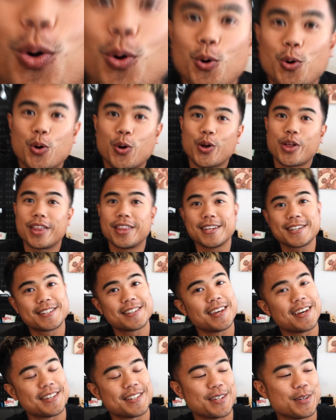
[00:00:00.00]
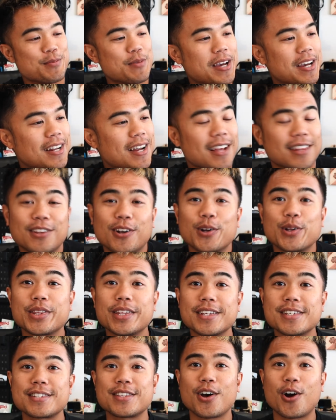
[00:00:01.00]
Whew, this lesson, man, I learned
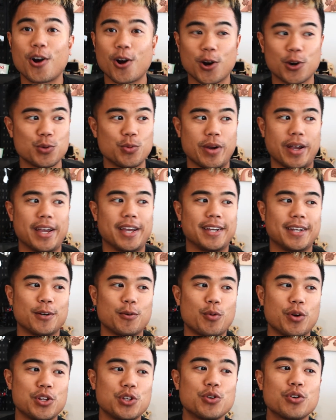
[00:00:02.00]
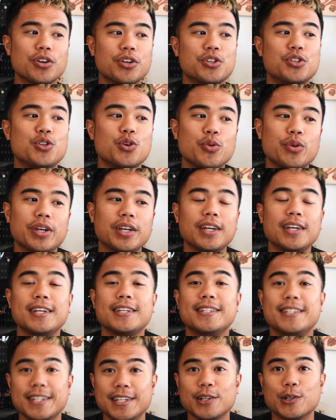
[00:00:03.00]
this the hard way. When you're
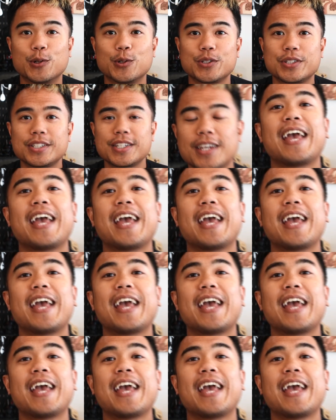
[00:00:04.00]
doing deals,